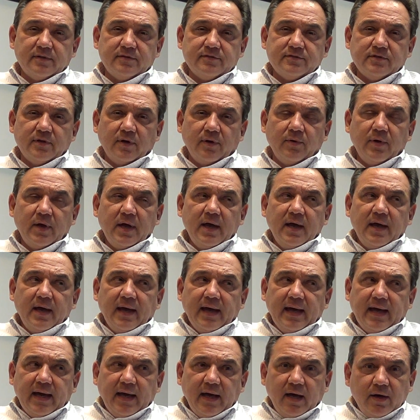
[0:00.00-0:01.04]
So
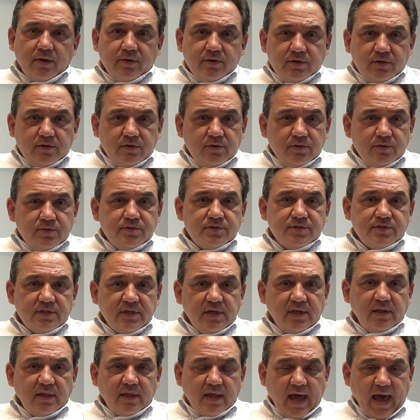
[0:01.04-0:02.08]
how do you
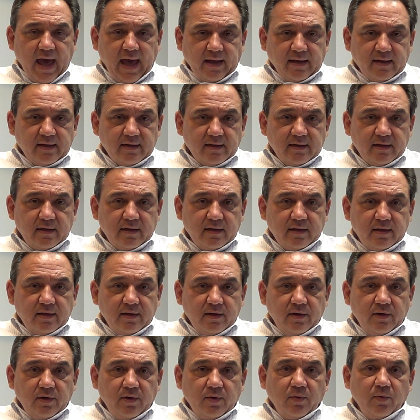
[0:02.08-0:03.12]
see that?
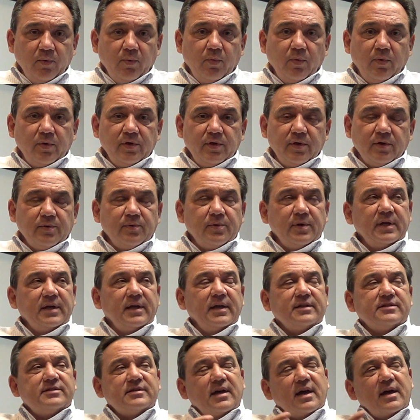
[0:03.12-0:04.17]
You know,
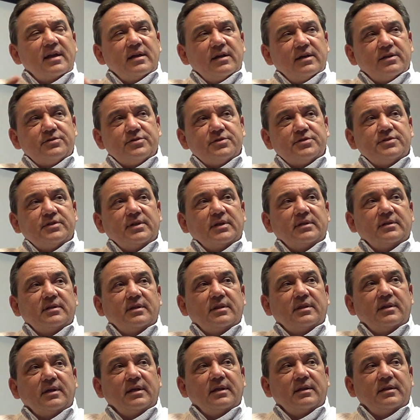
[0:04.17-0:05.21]
it's kind of interesting to
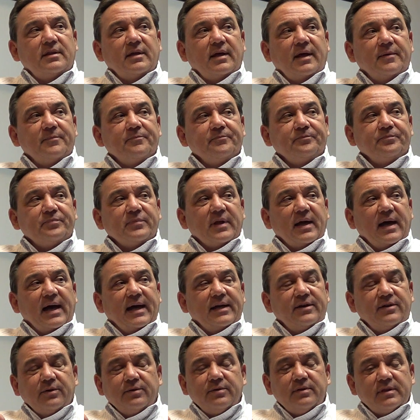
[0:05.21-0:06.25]
think that I
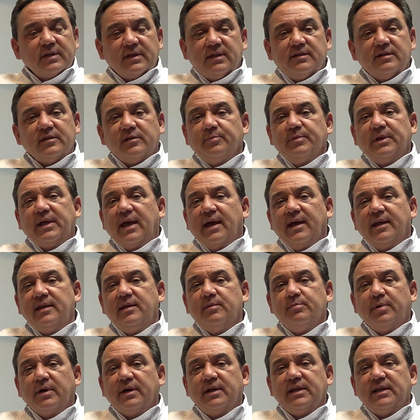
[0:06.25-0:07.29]
don't think there'll be
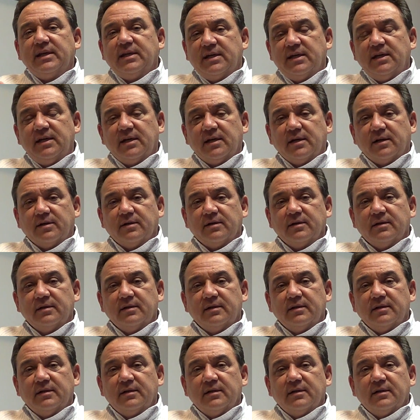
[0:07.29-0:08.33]
anybody here
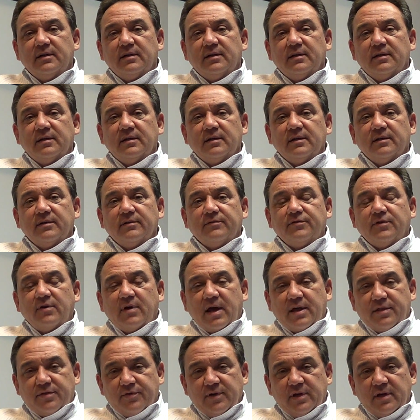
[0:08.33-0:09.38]
for
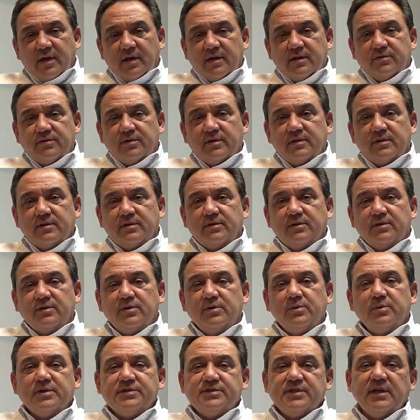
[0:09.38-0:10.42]
our 300th
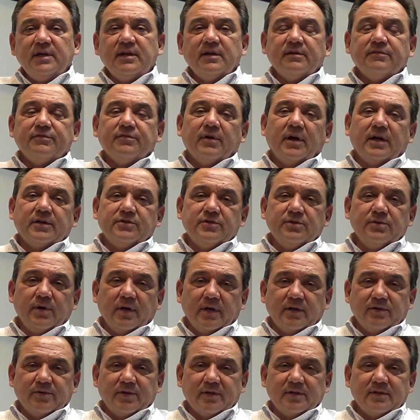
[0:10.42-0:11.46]
who was here for our 200th.